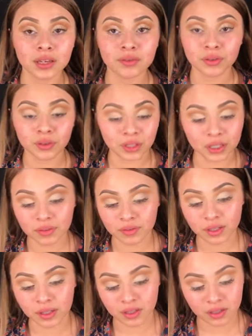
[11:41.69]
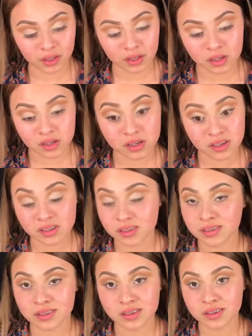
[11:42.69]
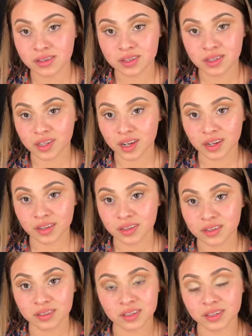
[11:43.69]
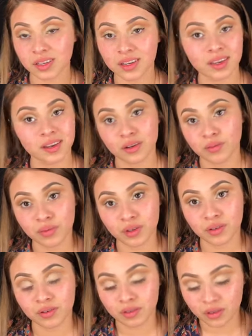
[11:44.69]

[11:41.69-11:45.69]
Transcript: If you live like China, sis, I can't help you.